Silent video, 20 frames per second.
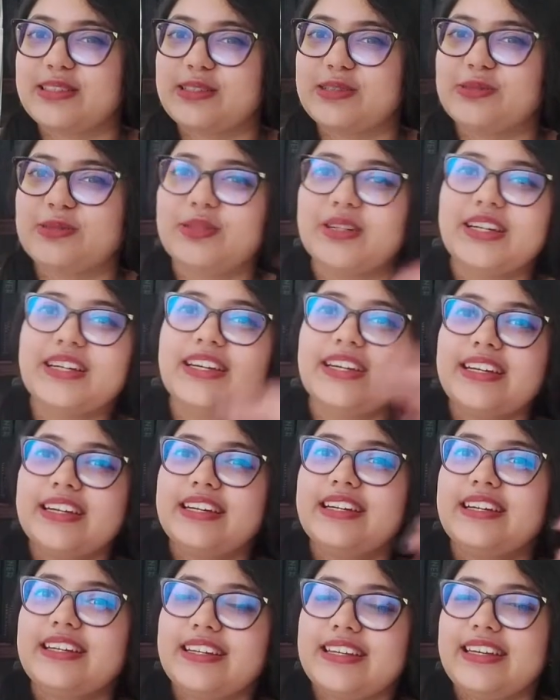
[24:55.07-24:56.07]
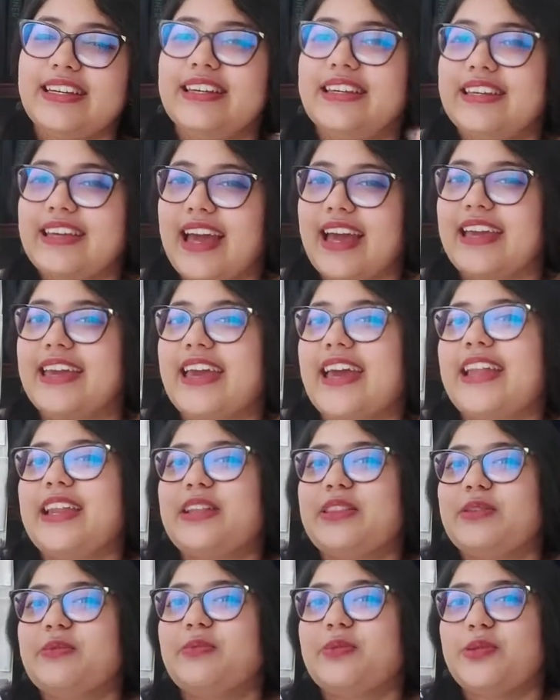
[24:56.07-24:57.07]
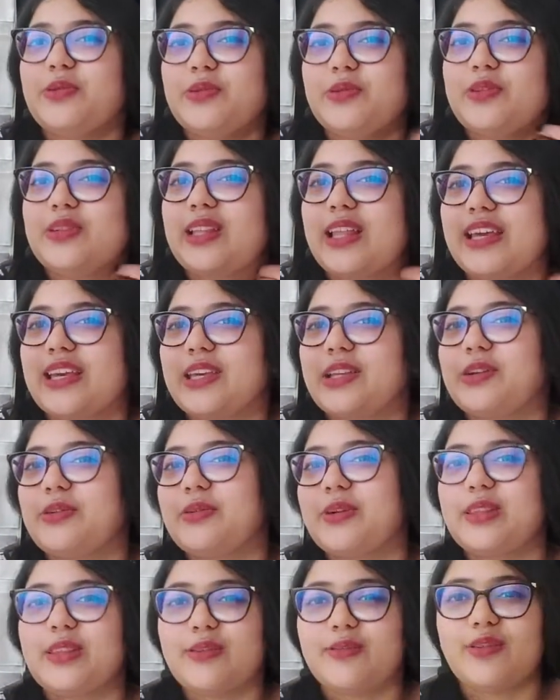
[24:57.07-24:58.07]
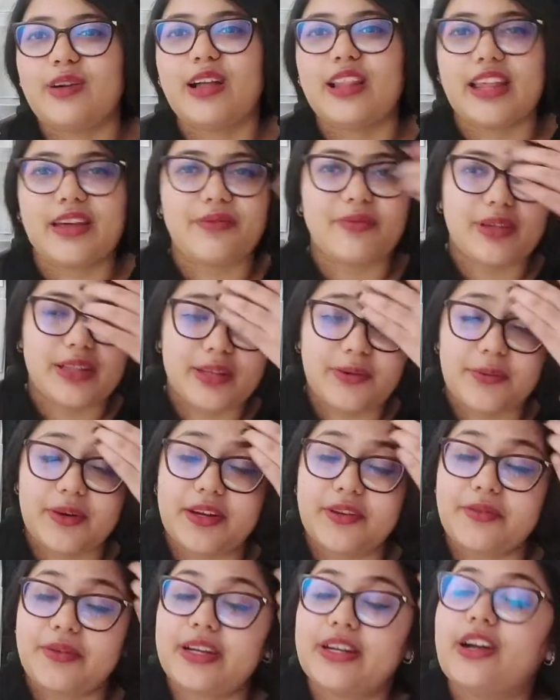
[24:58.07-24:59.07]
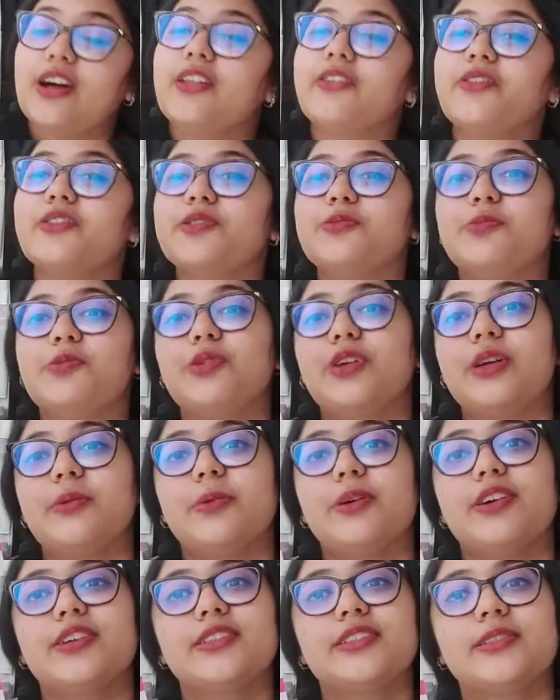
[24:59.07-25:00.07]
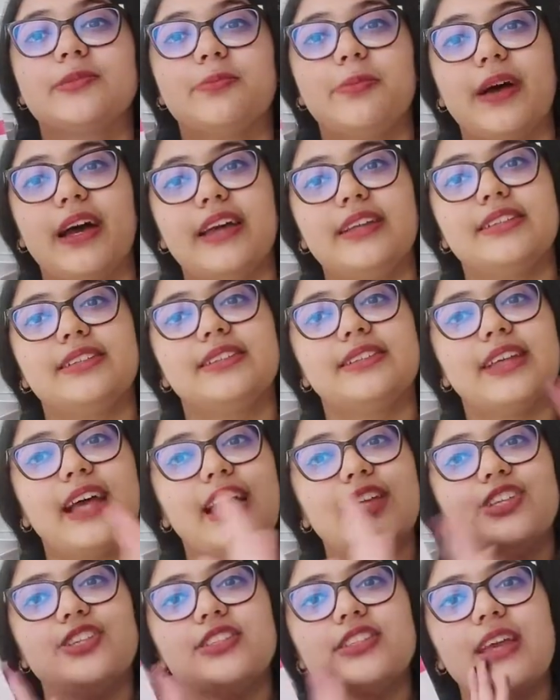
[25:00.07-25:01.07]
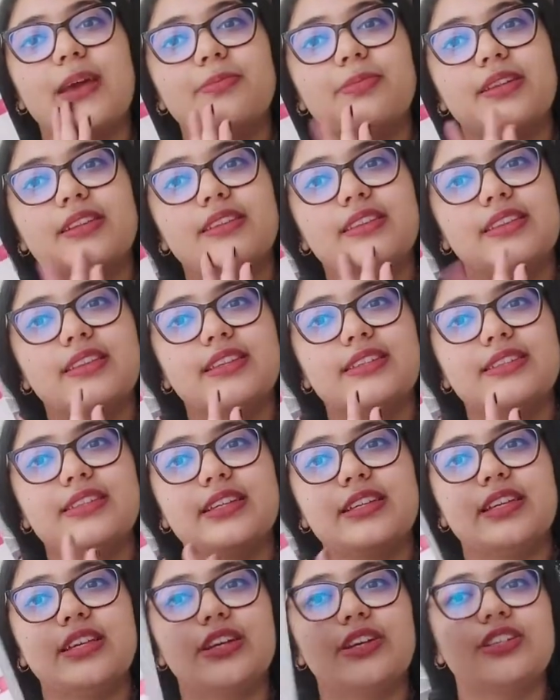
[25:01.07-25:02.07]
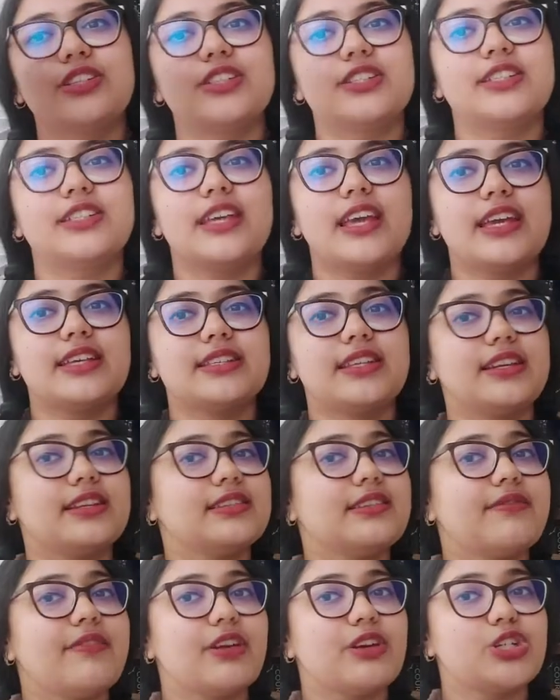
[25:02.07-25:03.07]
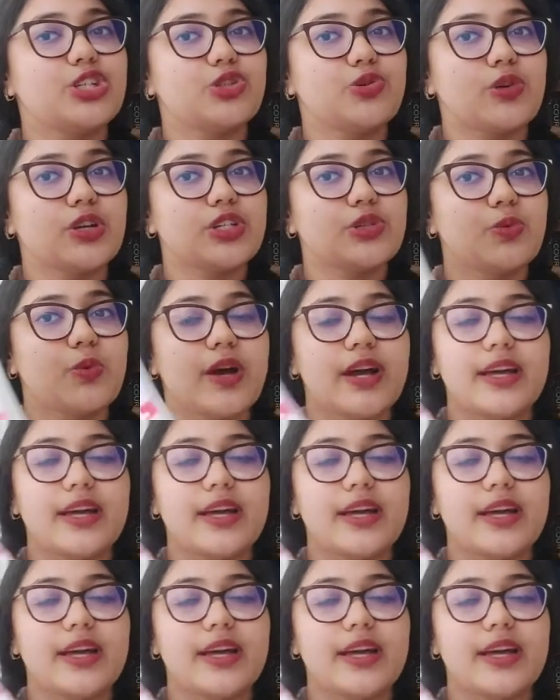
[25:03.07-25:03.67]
to I get in the mood, like, you know, in the fall, I really want to read all the spooky books, but I just kept in this in here just in case. It is a very short